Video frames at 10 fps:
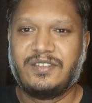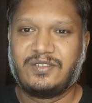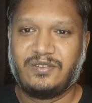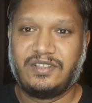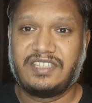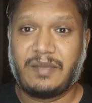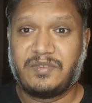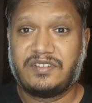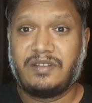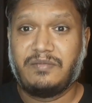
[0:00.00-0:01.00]
So the
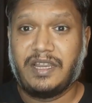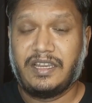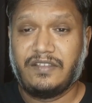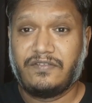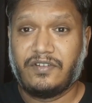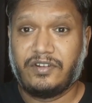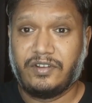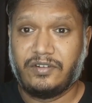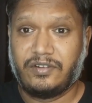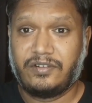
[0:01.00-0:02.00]
chapters are mainly for
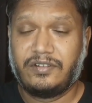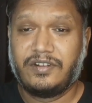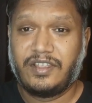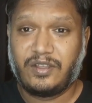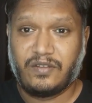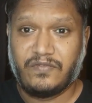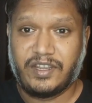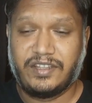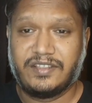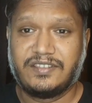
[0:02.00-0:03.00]
your
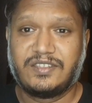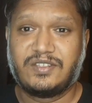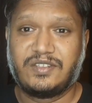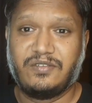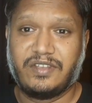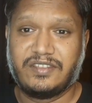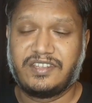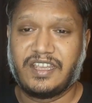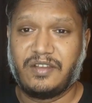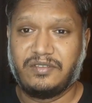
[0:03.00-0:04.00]
convenience. You can
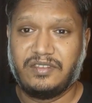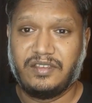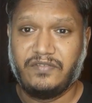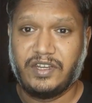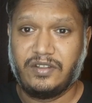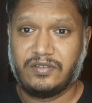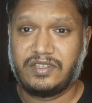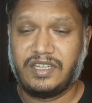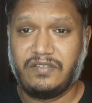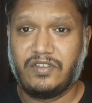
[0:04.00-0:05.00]
check out the
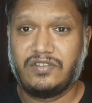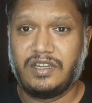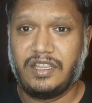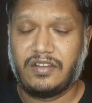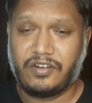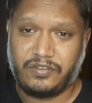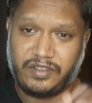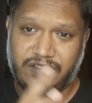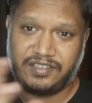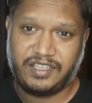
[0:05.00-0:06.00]
videos individually, or you
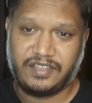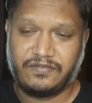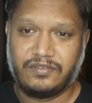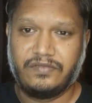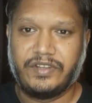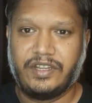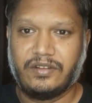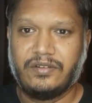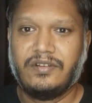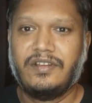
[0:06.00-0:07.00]
can see the full
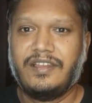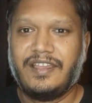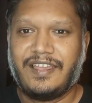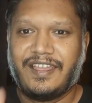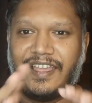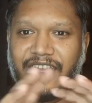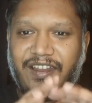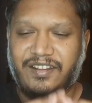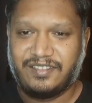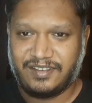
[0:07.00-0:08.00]
video.
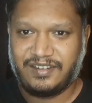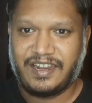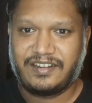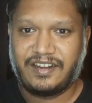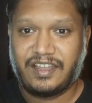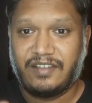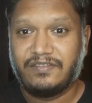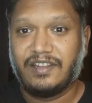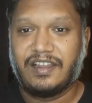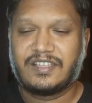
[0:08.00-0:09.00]
And in the latter half,
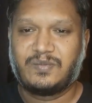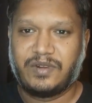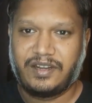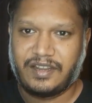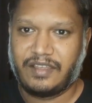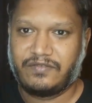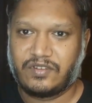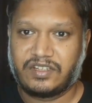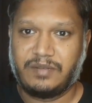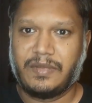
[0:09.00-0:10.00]
the last part, I have
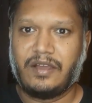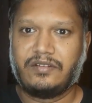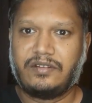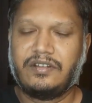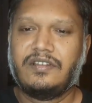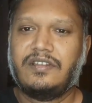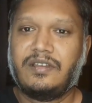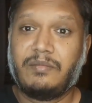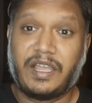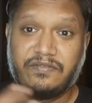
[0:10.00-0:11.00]
talked about
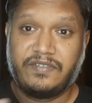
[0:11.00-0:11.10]
my